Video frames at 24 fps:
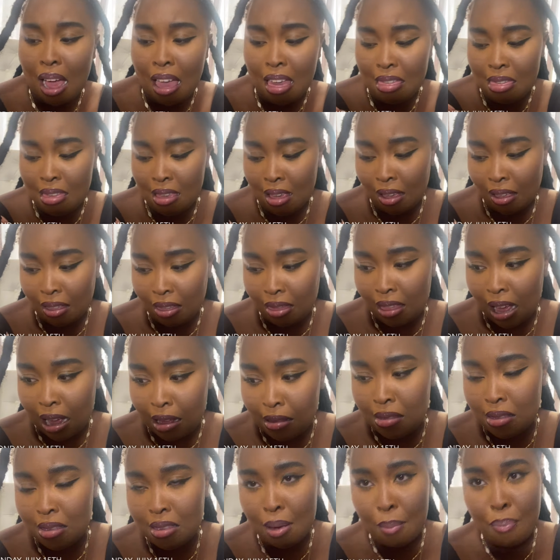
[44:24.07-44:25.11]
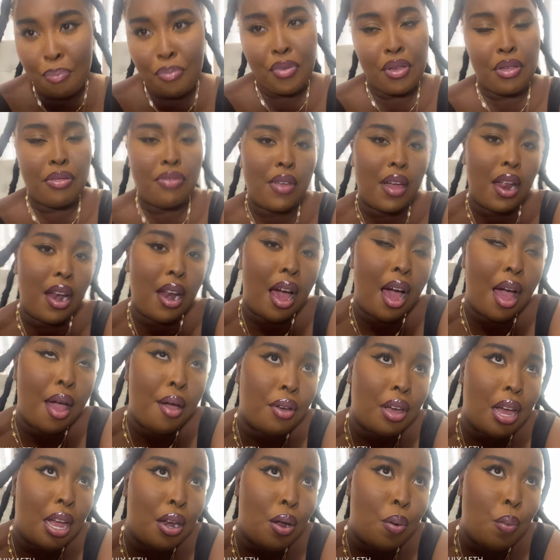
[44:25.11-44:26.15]
I think that's something that I
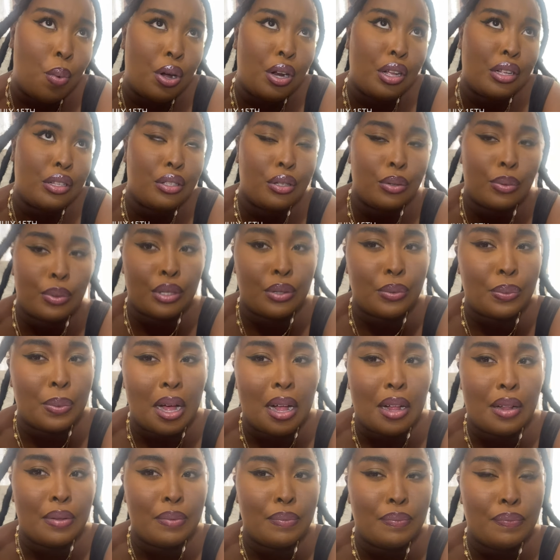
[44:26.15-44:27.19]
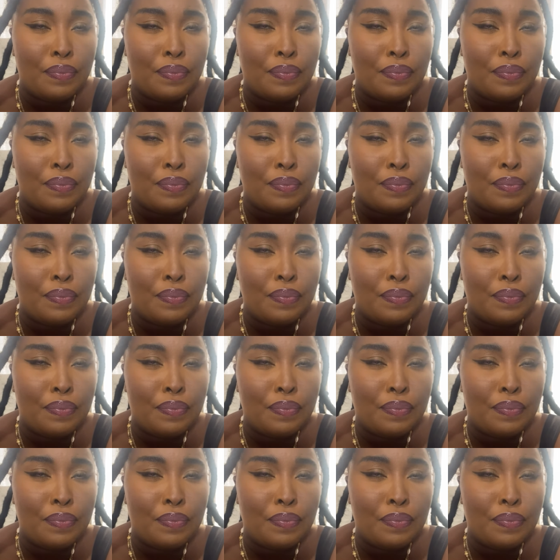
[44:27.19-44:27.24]
kind of want to do as well.